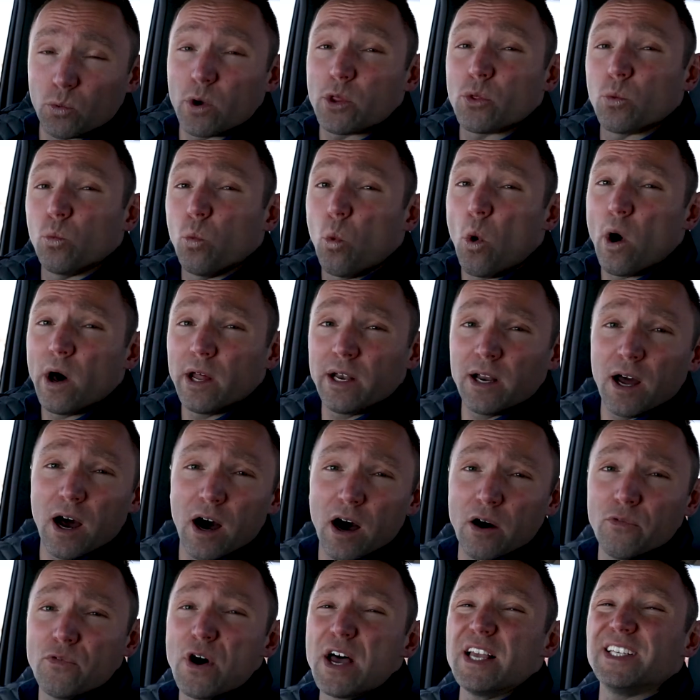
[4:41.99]
with one
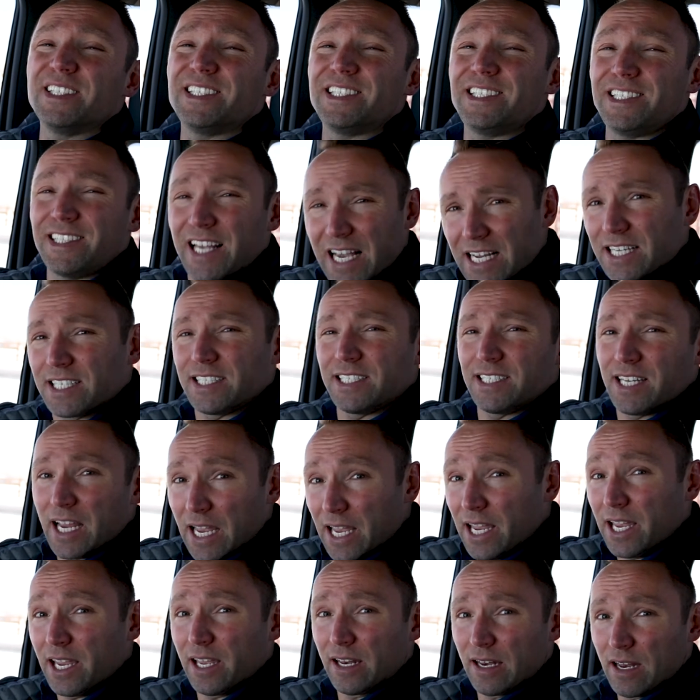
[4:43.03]
of
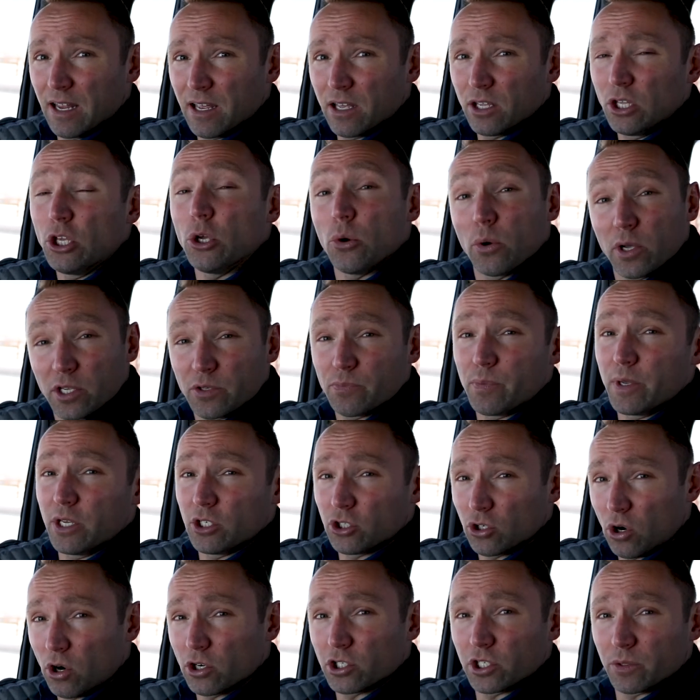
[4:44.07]
sixteen U S B
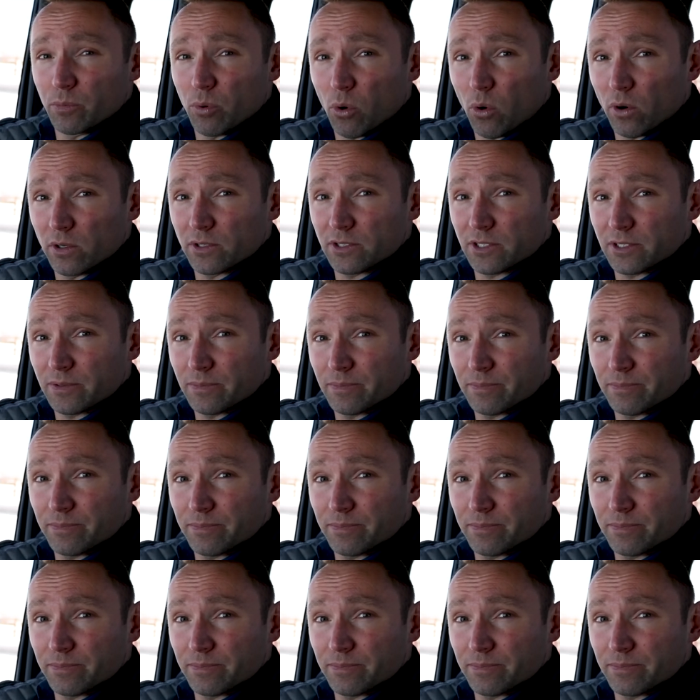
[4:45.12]
charging ports.